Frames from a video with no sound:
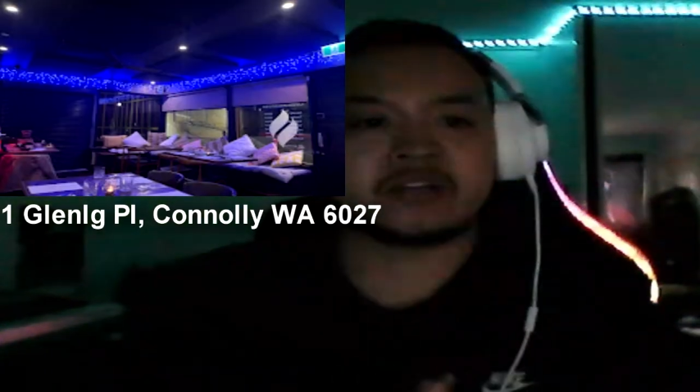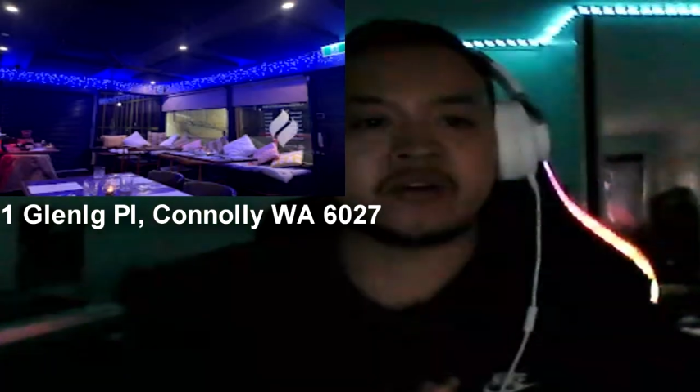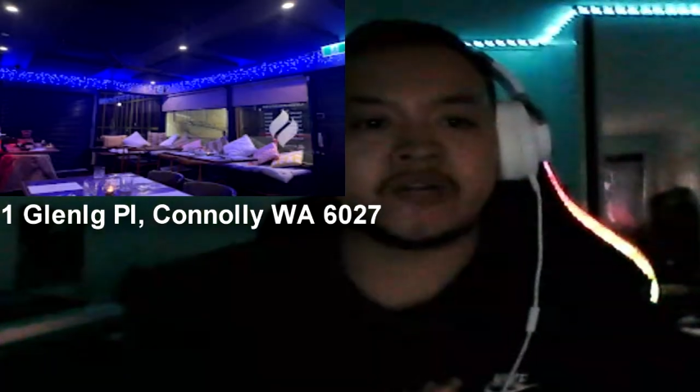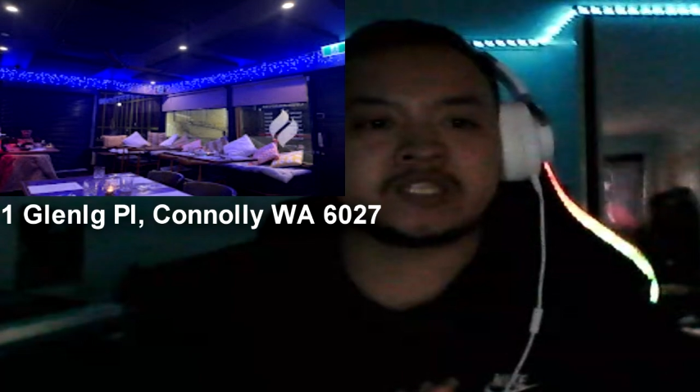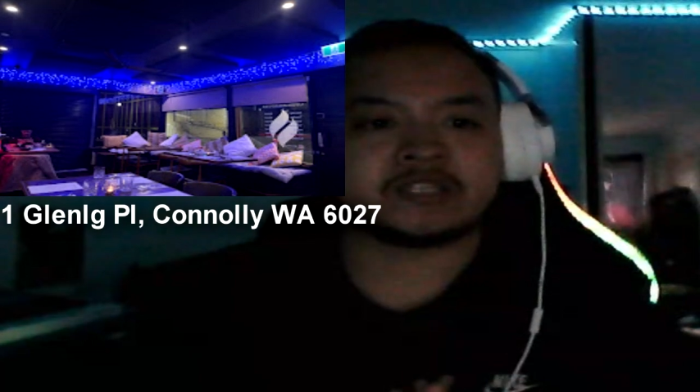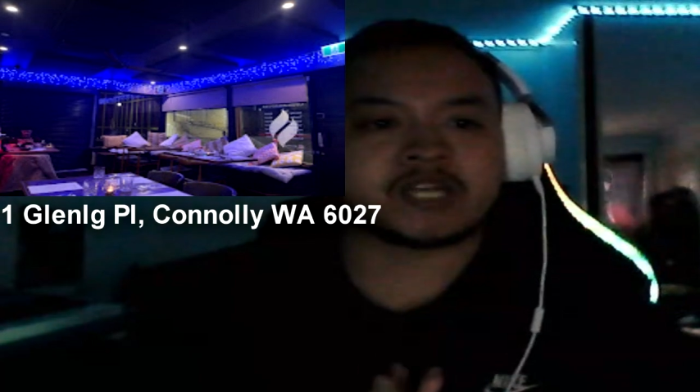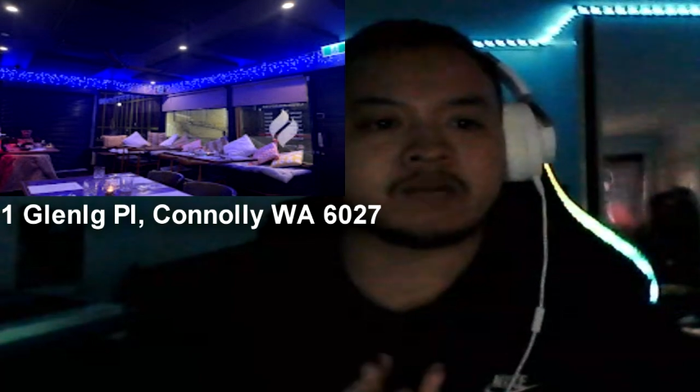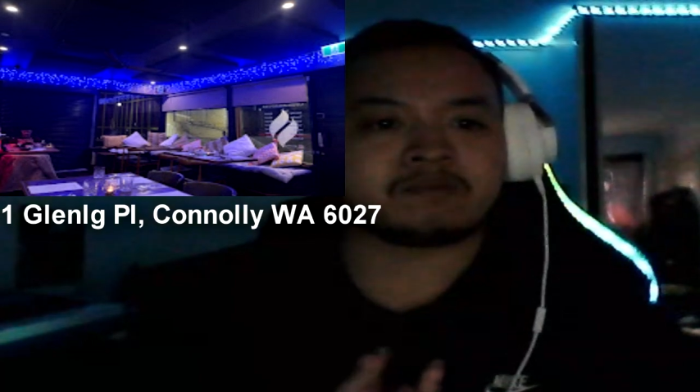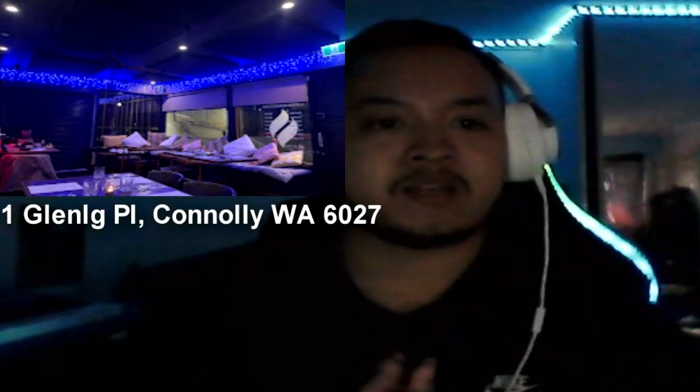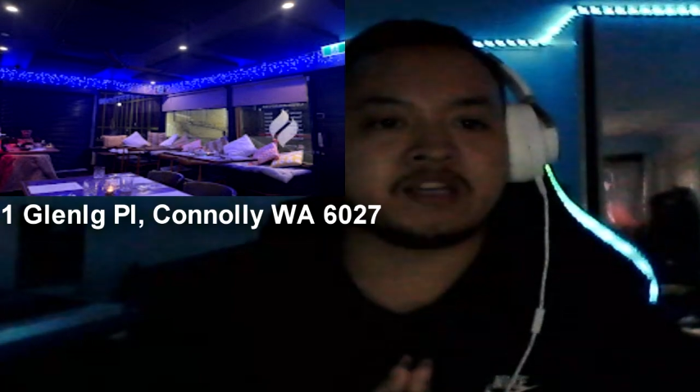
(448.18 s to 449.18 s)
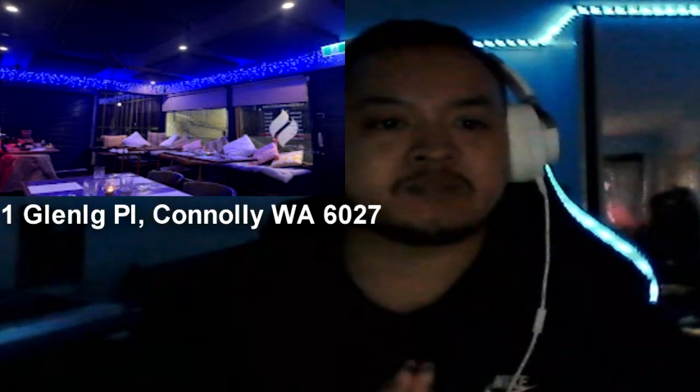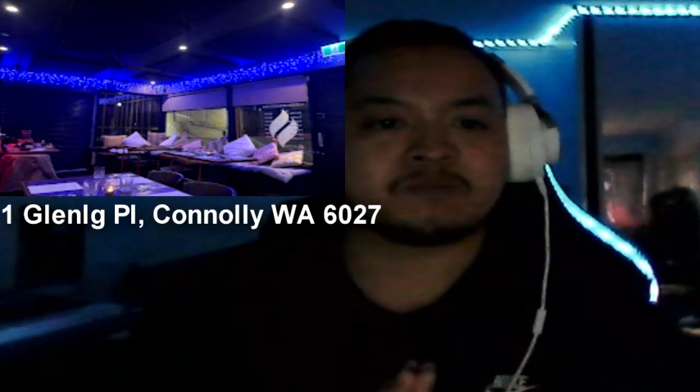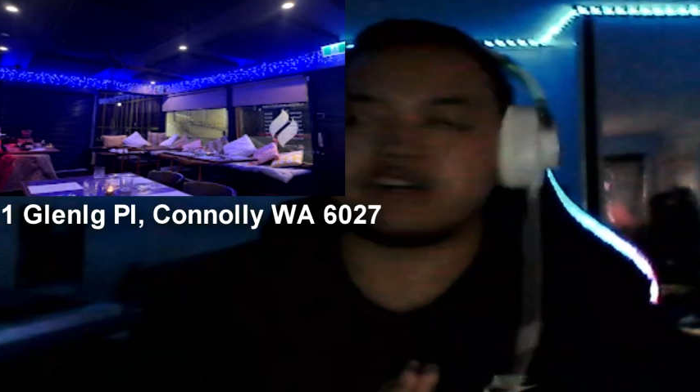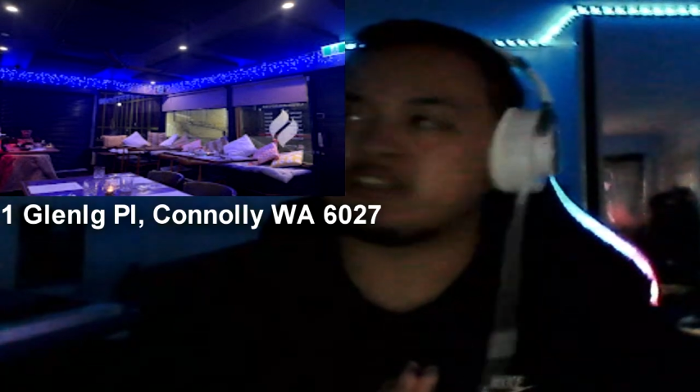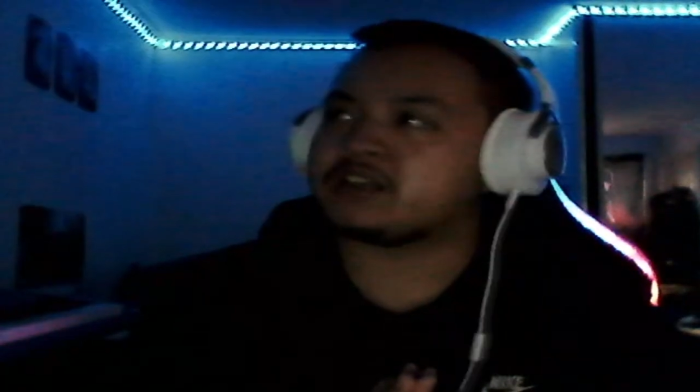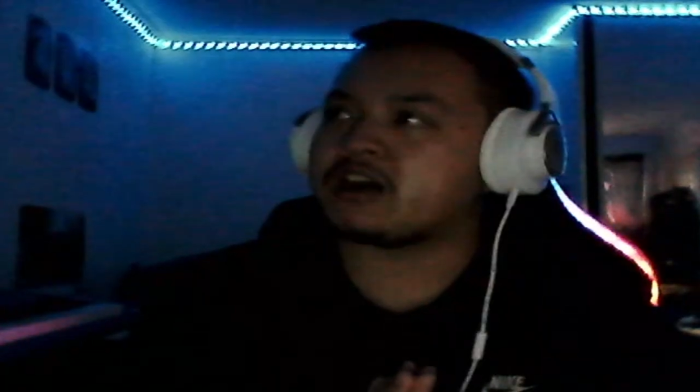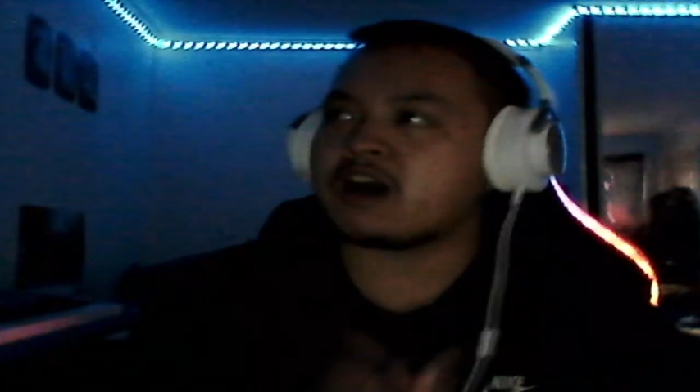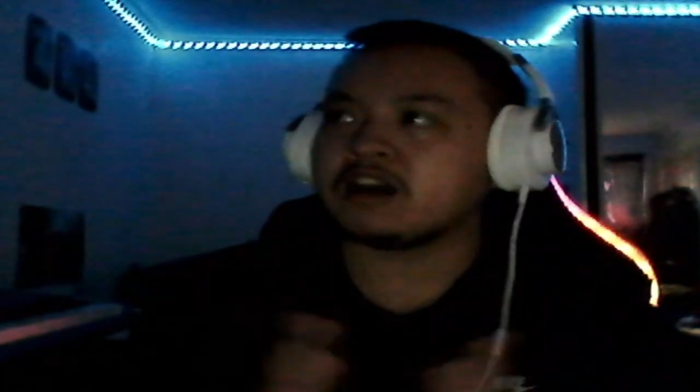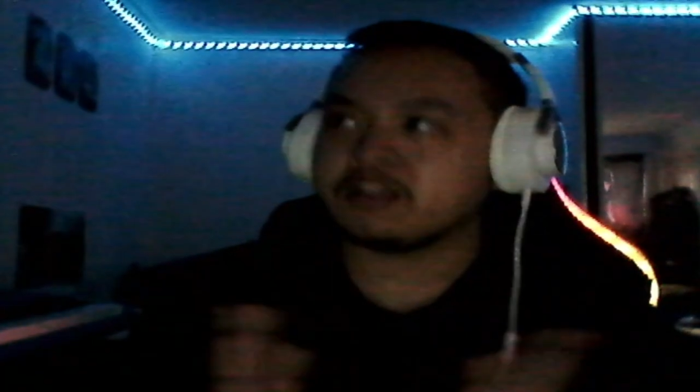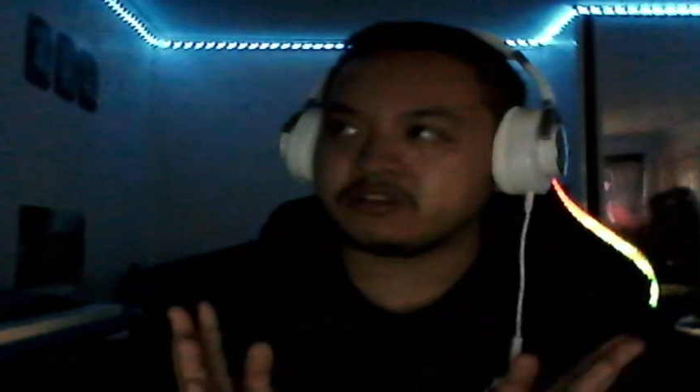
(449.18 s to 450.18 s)
going to that place, but
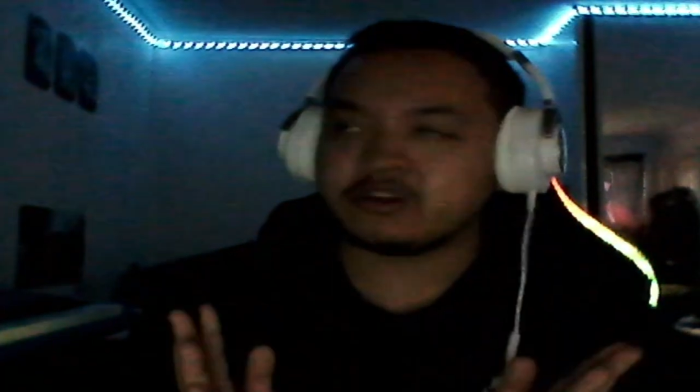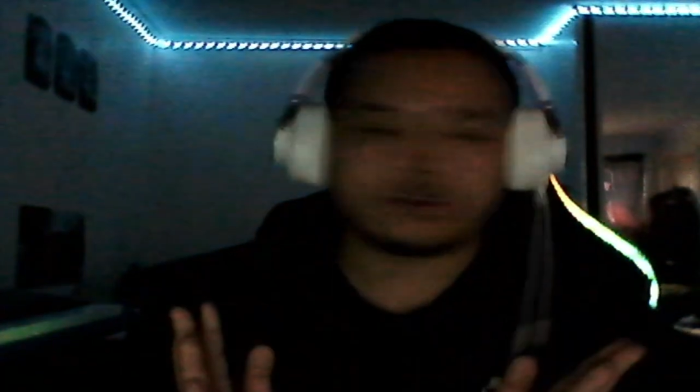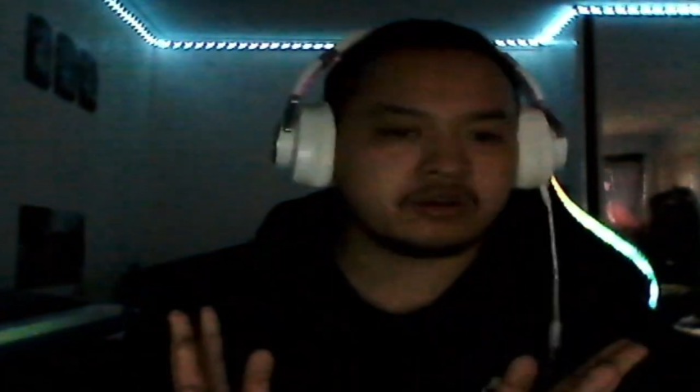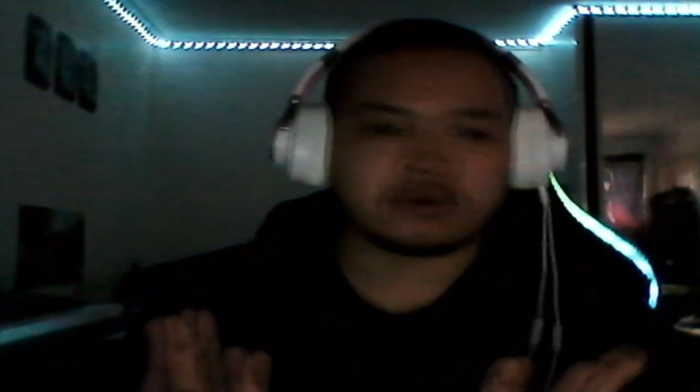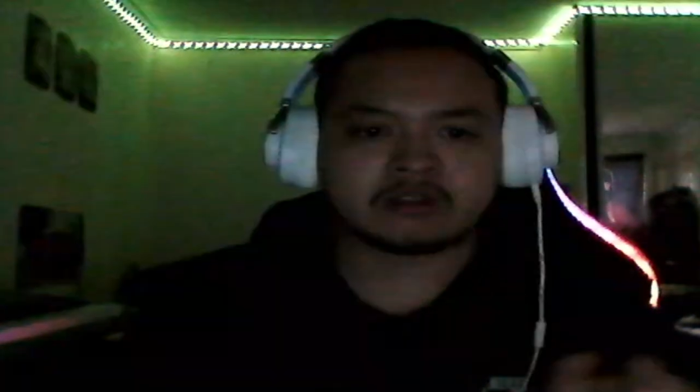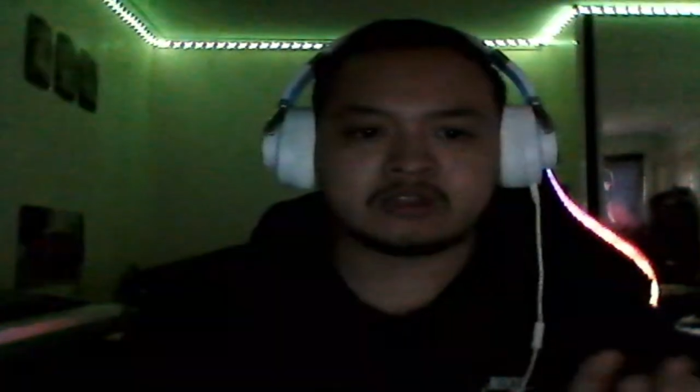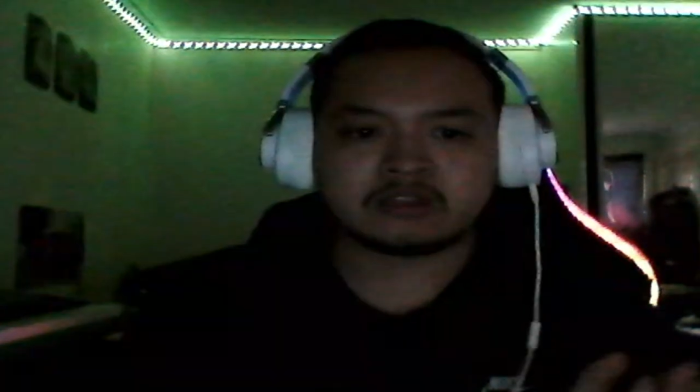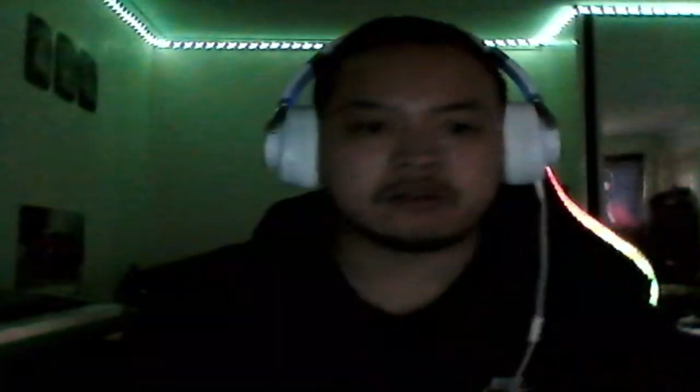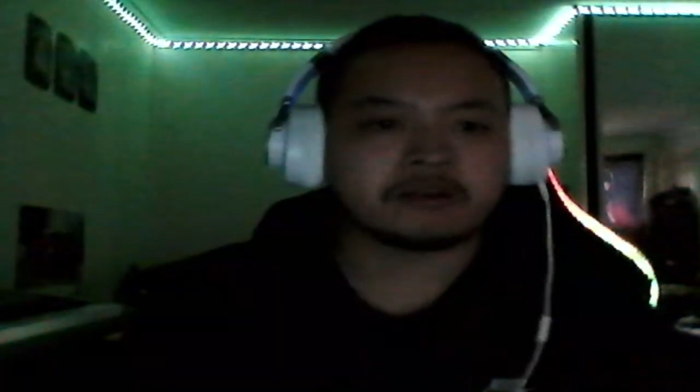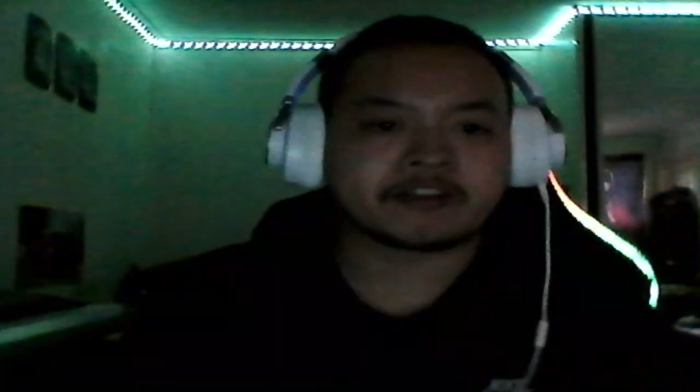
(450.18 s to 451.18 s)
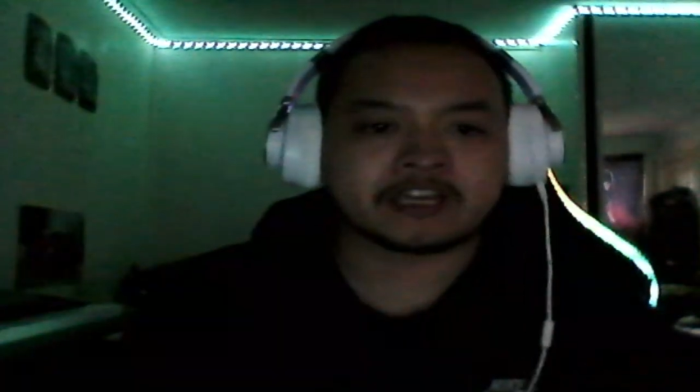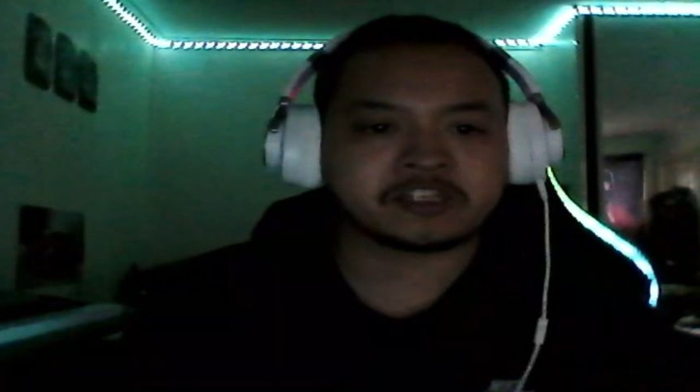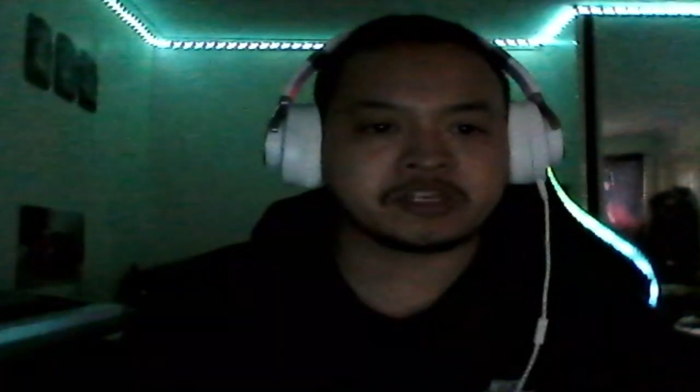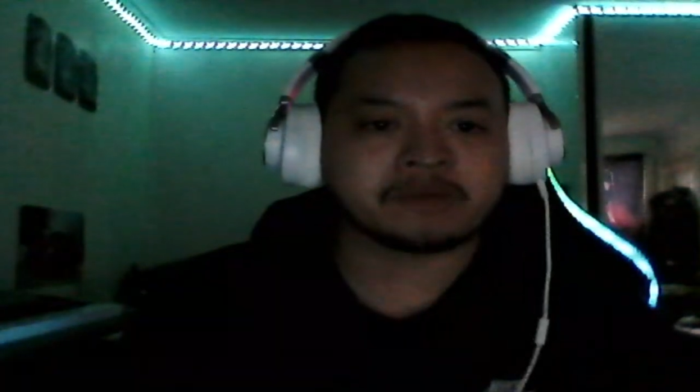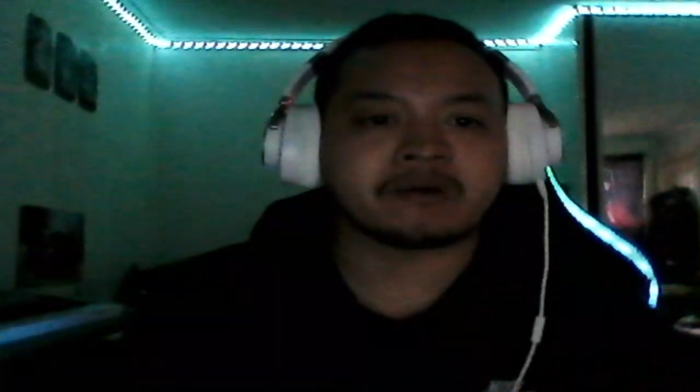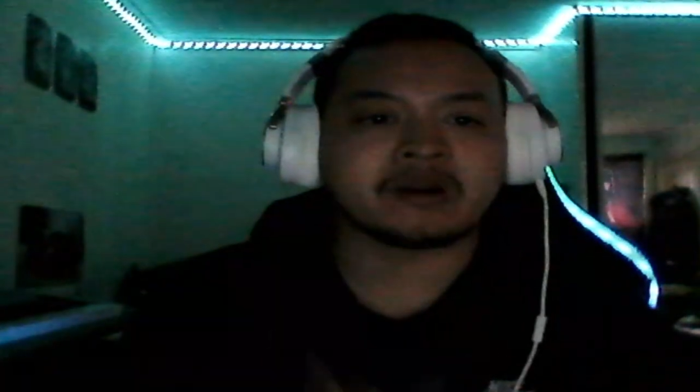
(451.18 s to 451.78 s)
I don't know the location,